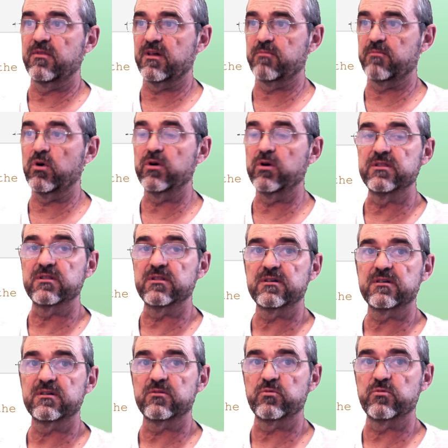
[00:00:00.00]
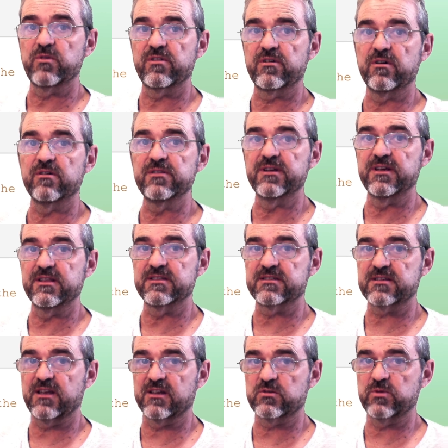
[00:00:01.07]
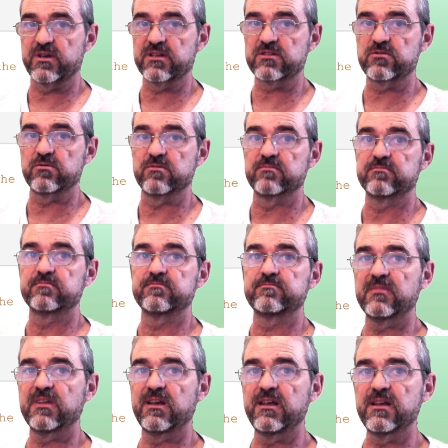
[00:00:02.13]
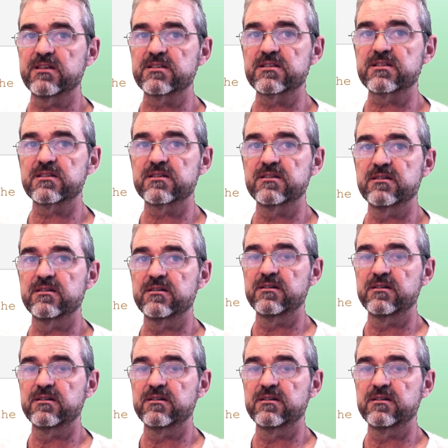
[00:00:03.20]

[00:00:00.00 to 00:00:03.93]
the point with coordinates x1, x2 is